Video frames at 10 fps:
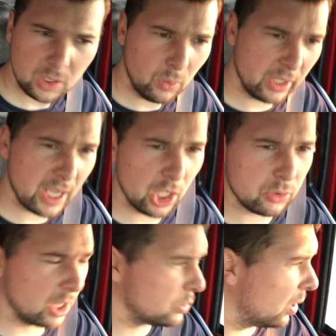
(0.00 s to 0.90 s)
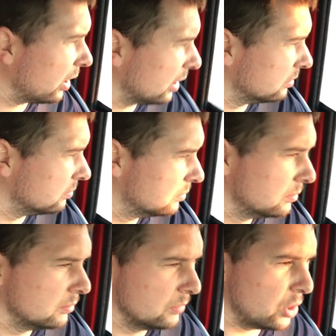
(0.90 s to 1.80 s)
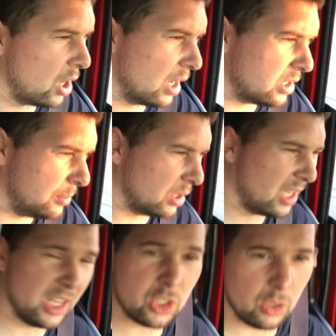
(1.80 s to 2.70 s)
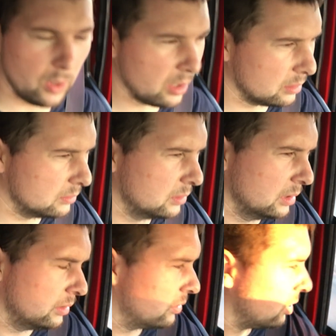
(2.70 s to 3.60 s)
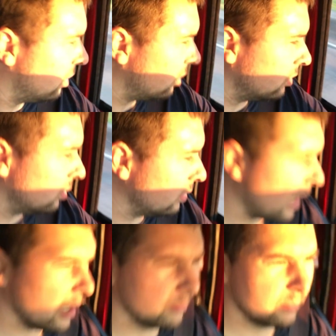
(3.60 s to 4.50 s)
well, the CalTracs work, and shock seems to kind of sort of work. So yeah,